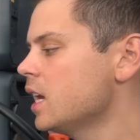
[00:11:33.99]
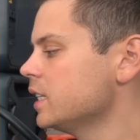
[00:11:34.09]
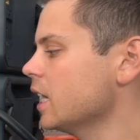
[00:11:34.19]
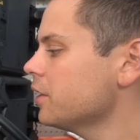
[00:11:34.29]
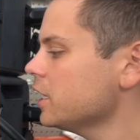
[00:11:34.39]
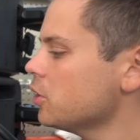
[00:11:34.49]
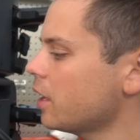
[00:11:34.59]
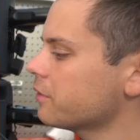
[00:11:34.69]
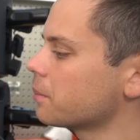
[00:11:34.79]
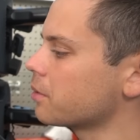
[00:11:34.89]
Now that you
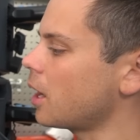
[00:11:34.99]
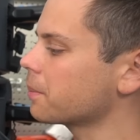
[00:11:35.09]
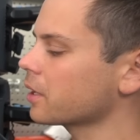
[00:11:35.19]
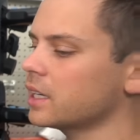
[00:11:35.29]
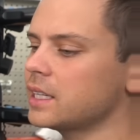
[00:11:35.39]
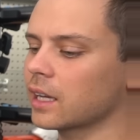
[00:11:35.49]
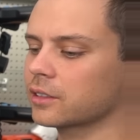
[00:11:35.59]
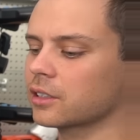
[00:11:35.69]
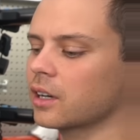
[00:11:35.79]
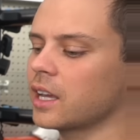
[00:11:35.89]
have the proper
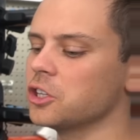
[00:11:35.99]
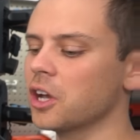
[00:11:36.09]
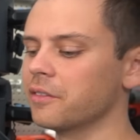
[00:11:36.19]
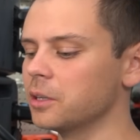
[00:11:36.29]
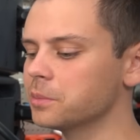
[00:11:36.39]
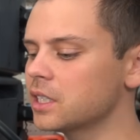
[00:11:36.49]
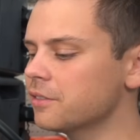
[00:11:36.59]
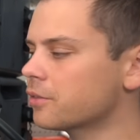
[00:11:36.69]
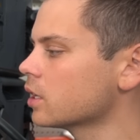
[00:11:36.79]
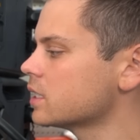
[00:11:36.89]
connector and you have
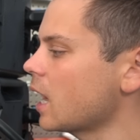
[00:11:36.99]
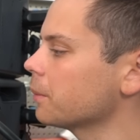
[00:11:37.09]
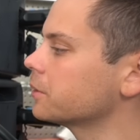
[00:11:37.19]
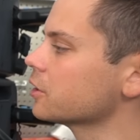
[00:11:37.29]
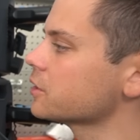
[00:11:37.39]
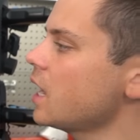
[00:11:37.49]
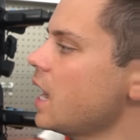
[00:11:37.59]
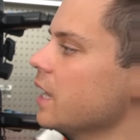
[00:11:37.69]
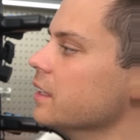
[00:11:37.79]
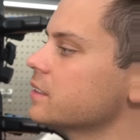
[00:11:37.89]
MC4 adapters,
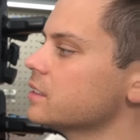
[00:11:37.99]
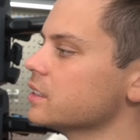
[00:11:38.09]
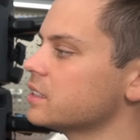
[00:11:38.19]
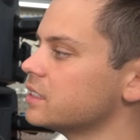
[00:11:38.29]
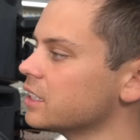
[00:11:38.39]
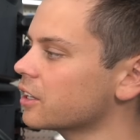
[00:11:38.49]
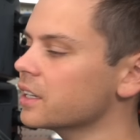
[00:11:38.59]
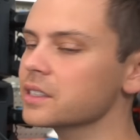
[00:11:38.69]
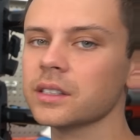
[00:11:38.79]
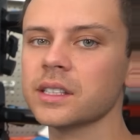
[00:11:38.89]
and this is a
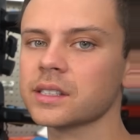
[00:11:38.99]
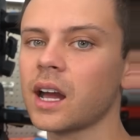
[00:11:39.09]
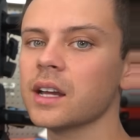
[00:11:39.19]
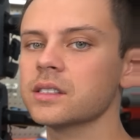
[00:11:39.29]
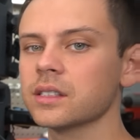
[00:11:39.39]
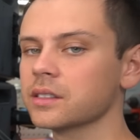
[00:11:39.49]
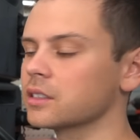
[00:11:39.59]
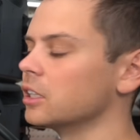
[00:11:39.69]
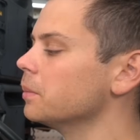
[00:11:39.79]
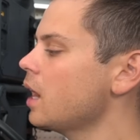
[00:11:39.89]
seriously sized
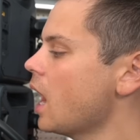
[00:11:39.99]
system,